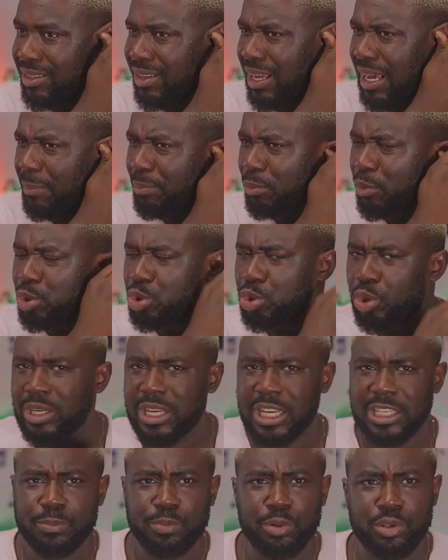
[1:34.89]
I'm not sure he
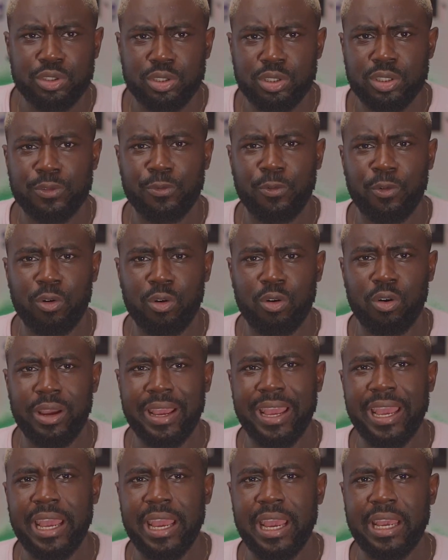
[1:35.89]
has produced for
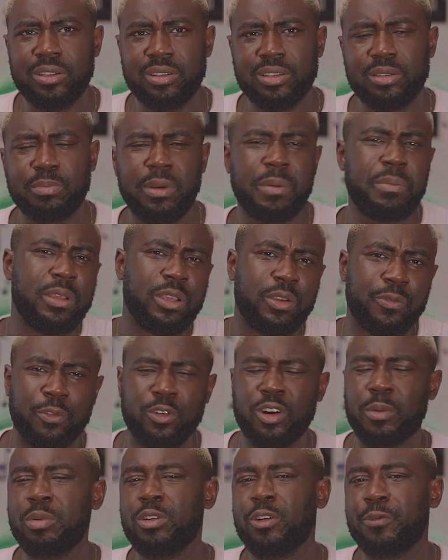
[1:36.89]
maybe a
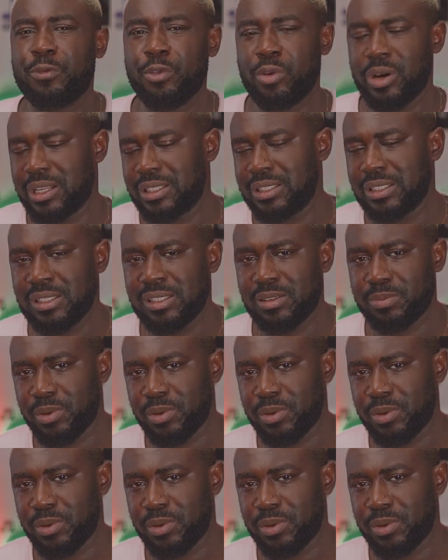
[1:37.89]
couple of few artists,